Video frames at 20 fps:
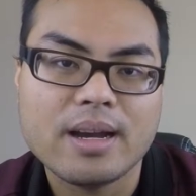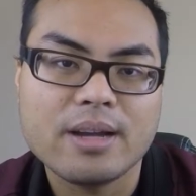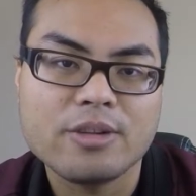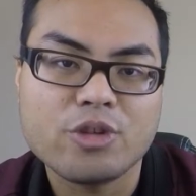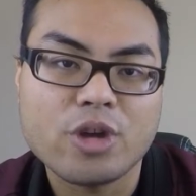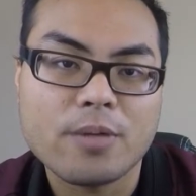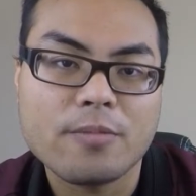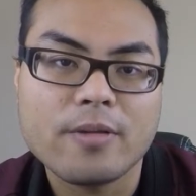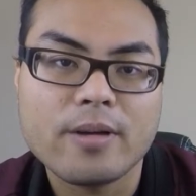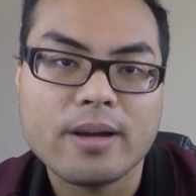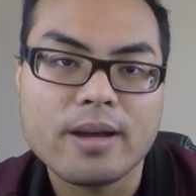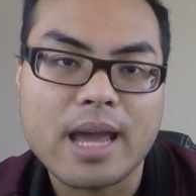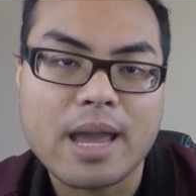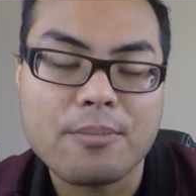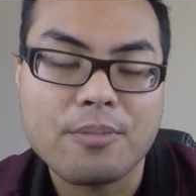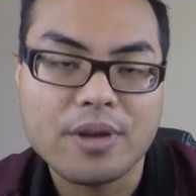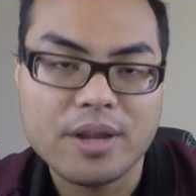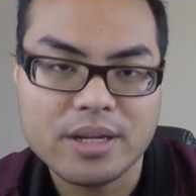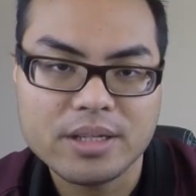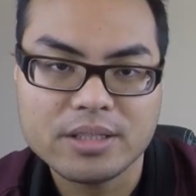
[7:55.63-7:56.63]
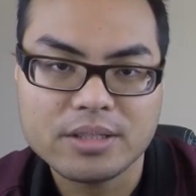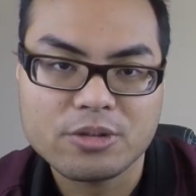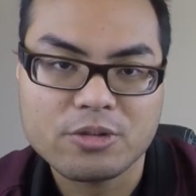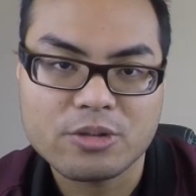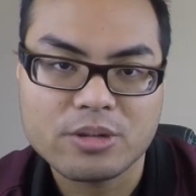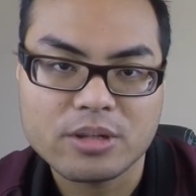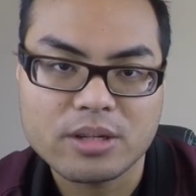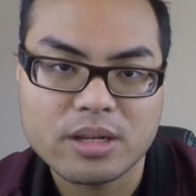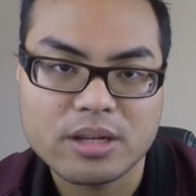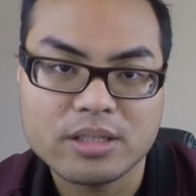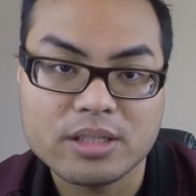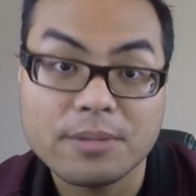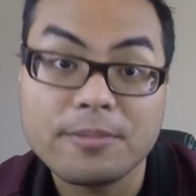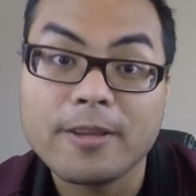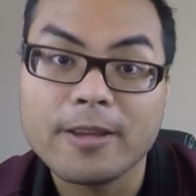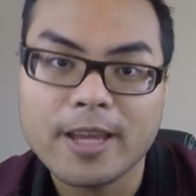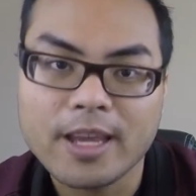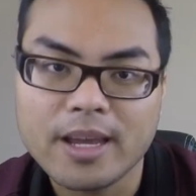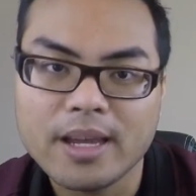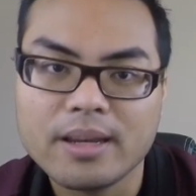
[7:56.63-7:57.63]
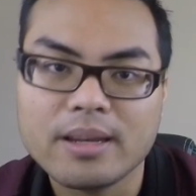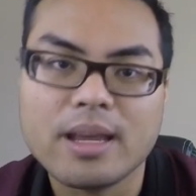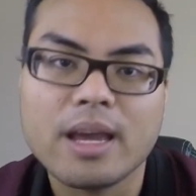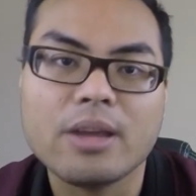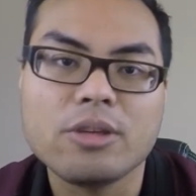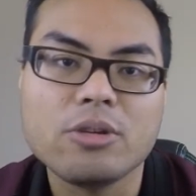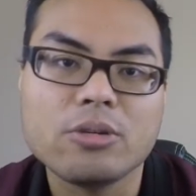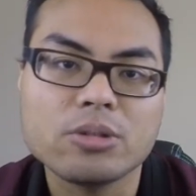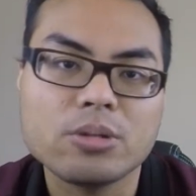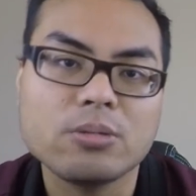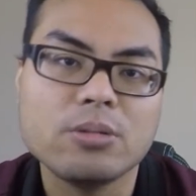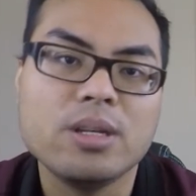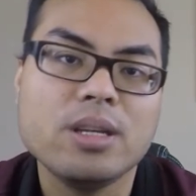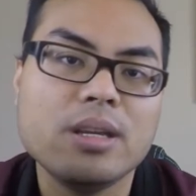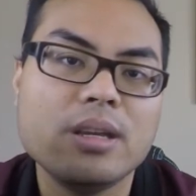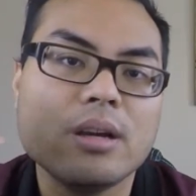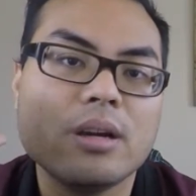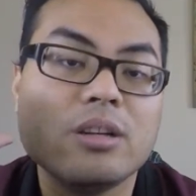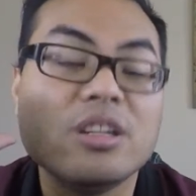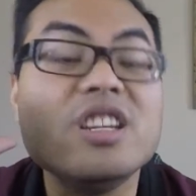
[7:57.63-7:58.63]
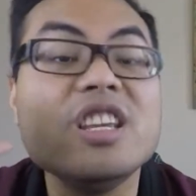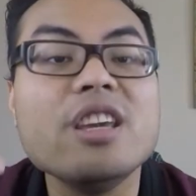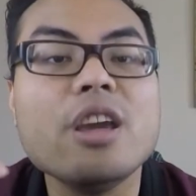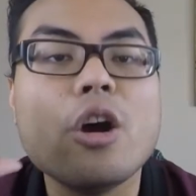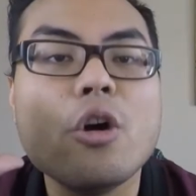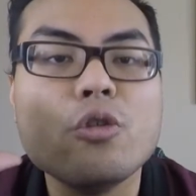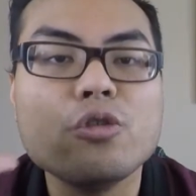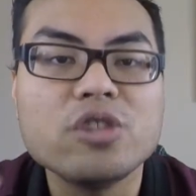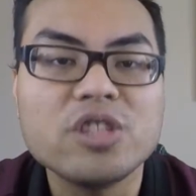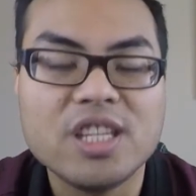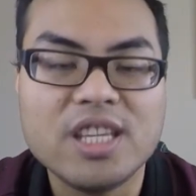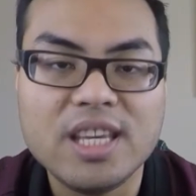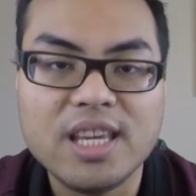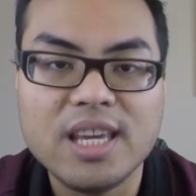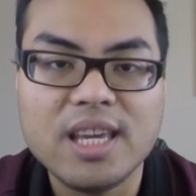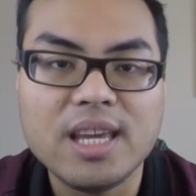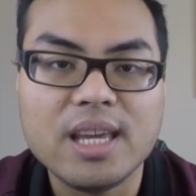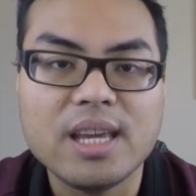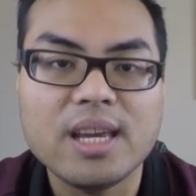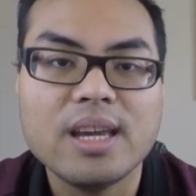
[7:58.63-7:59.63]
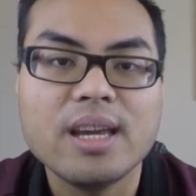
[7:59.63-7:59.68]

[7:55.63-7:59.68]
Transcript: driver ambulance certificate, and you also need your DOT